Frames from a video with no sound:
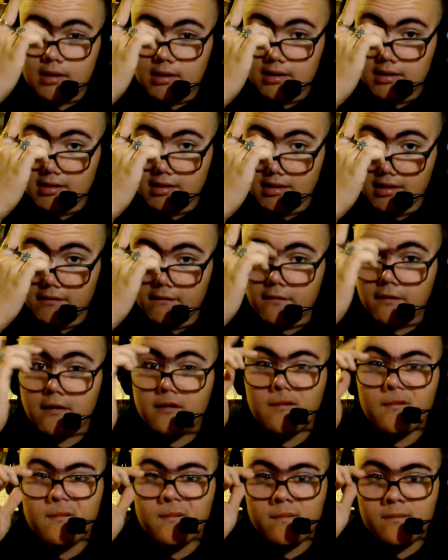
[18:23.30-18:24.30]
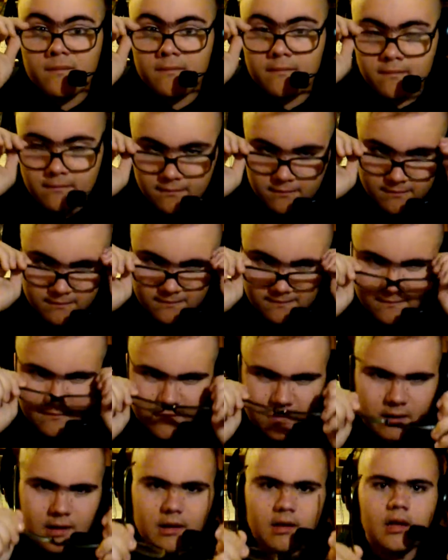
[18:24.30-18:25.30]
it's
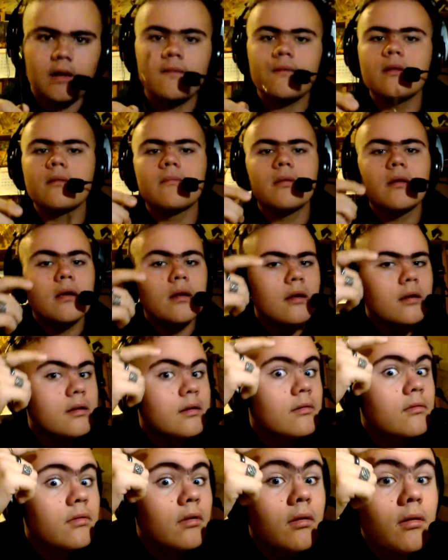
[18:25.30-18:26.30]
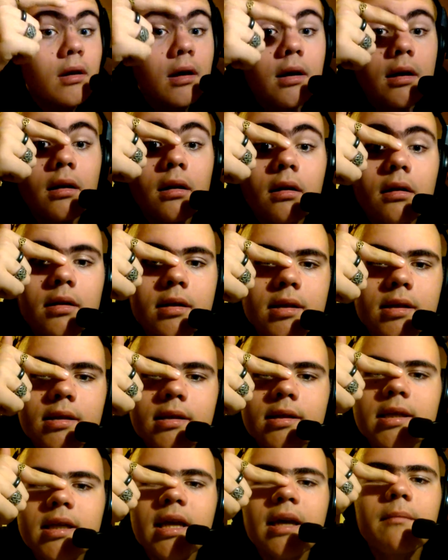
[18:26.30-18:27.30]
even beginning to grow like a little
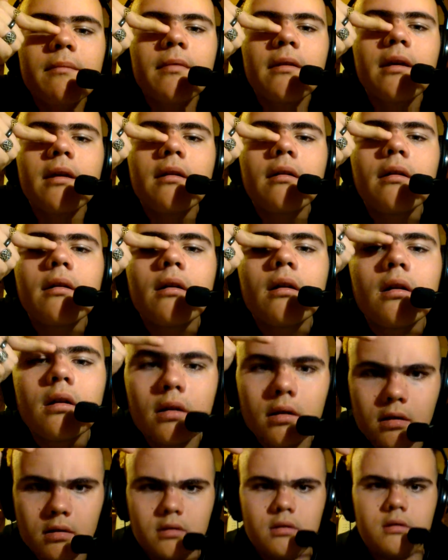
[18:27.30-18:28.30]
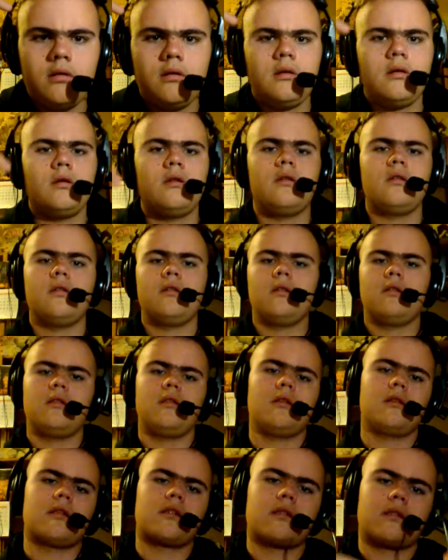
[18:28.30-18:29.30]
tip there.
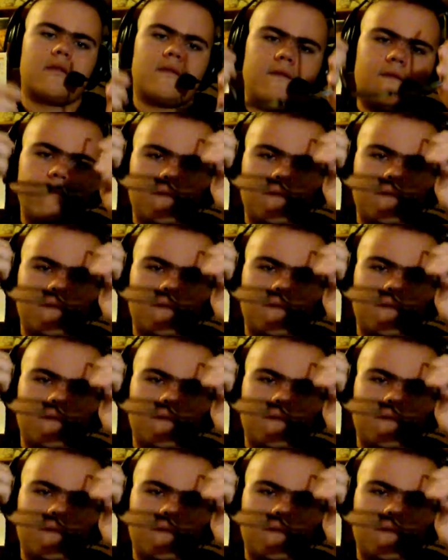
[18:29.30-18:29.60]
That's